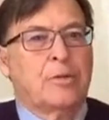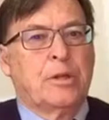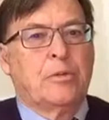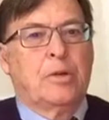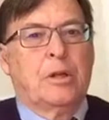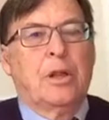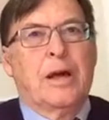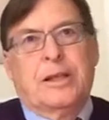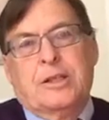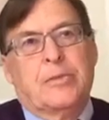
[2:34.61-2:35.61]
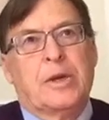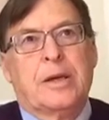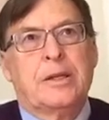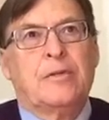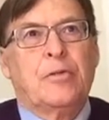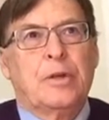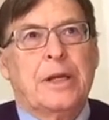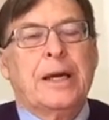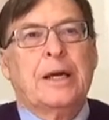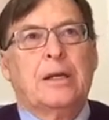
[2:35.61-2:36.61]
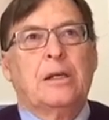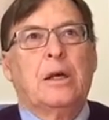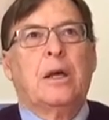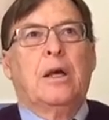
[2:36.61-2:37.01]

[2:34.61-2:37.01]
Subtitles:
really, really a lot. It's something I did for a decade.